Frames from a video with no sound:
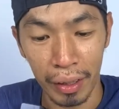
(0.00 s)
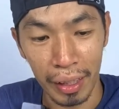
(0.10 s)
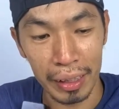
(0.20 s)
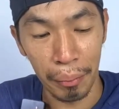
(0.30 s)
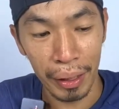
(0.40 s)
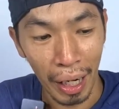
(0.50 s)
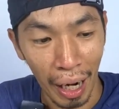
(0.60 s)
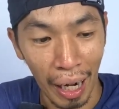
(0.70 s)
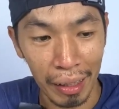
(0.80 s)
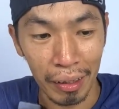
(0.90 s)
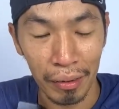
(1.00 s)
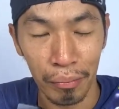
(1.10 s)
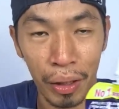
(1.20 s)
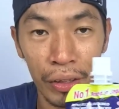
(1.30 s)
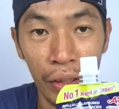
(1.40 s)
it's a bit hard
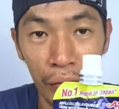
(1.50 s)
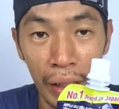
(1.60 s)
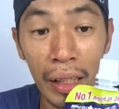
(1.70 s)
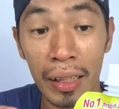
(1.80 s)
because of the